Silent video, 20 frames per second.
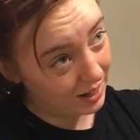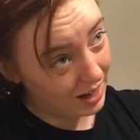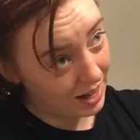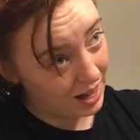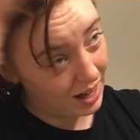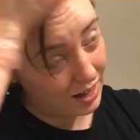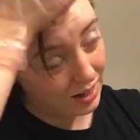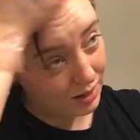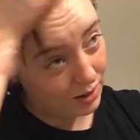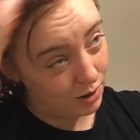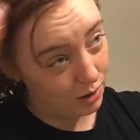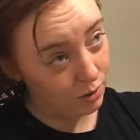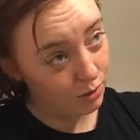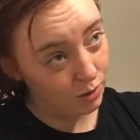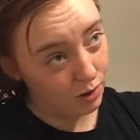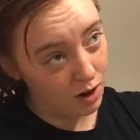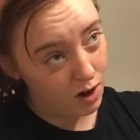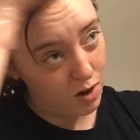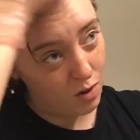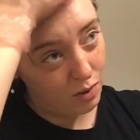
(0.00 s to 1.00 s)
Ain't no
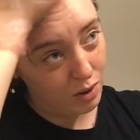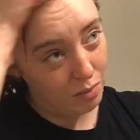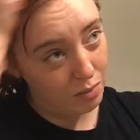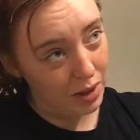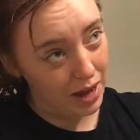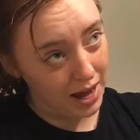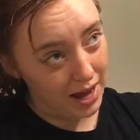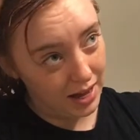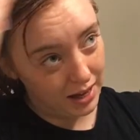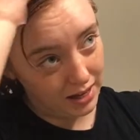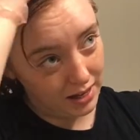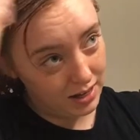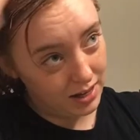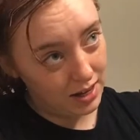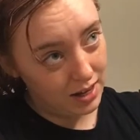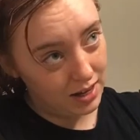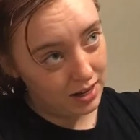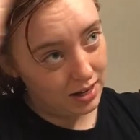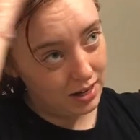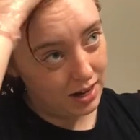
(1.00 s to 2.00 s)
going back
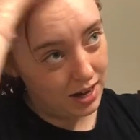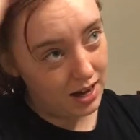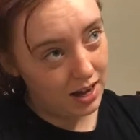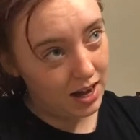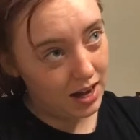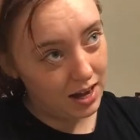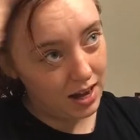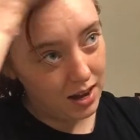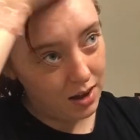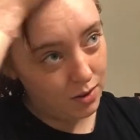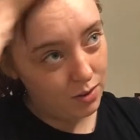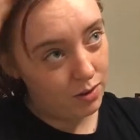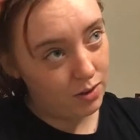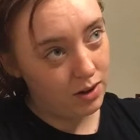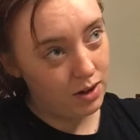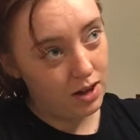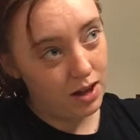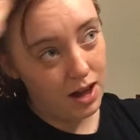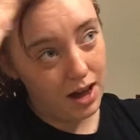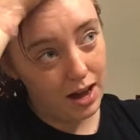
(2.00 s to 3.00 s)
now.
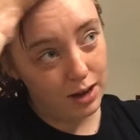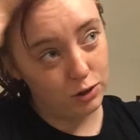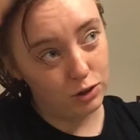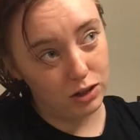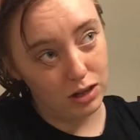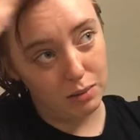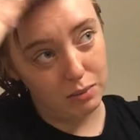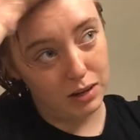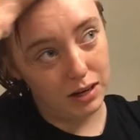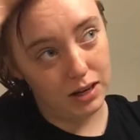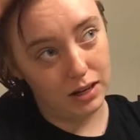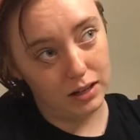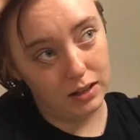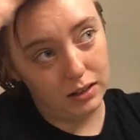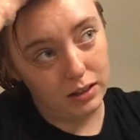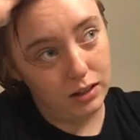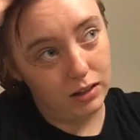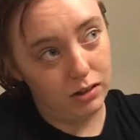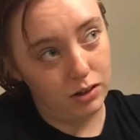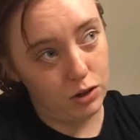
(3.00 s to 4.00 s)
Actually, I mean, I could
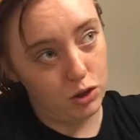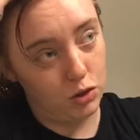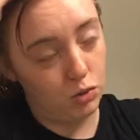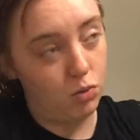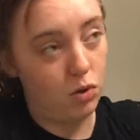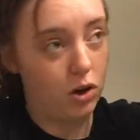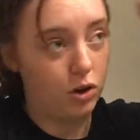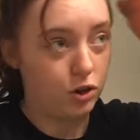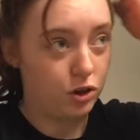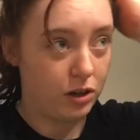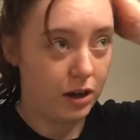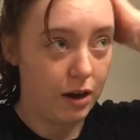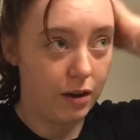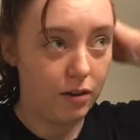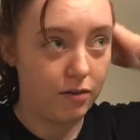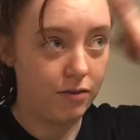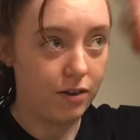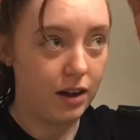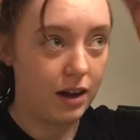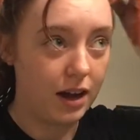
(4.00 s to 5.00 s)
literally just wash it out
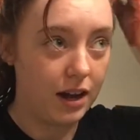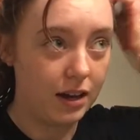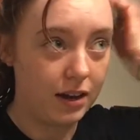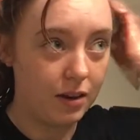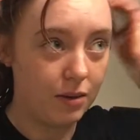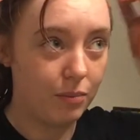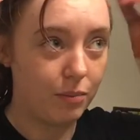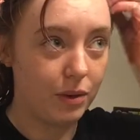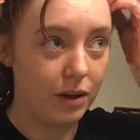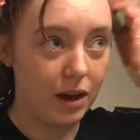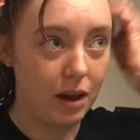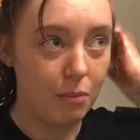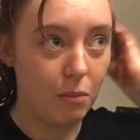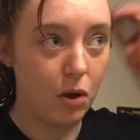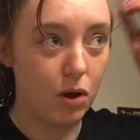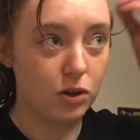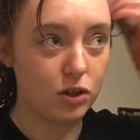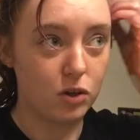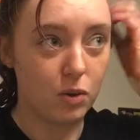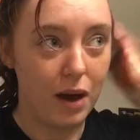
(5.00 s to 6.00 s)
if I hate it, but I'm
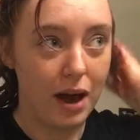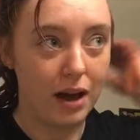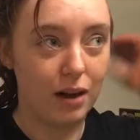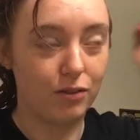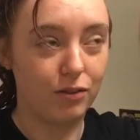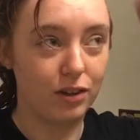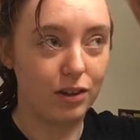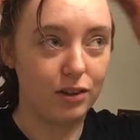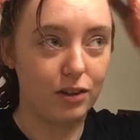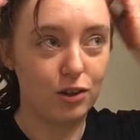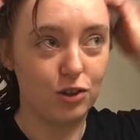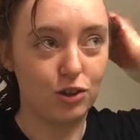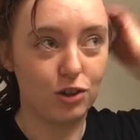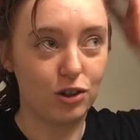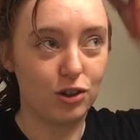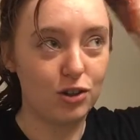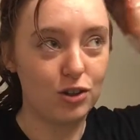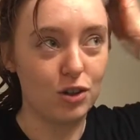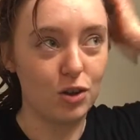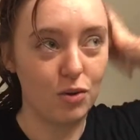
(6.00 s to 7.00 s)
also out of
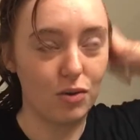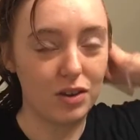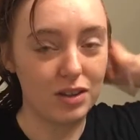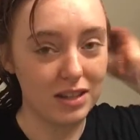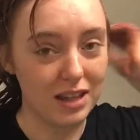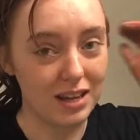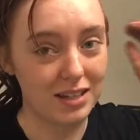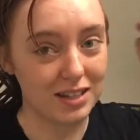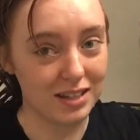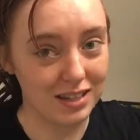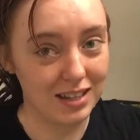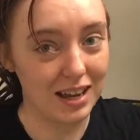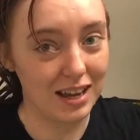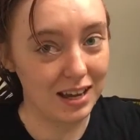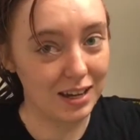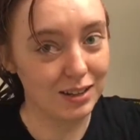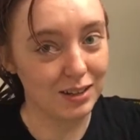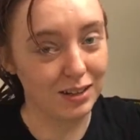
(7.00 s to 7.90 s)
conditioner, so this has to stay in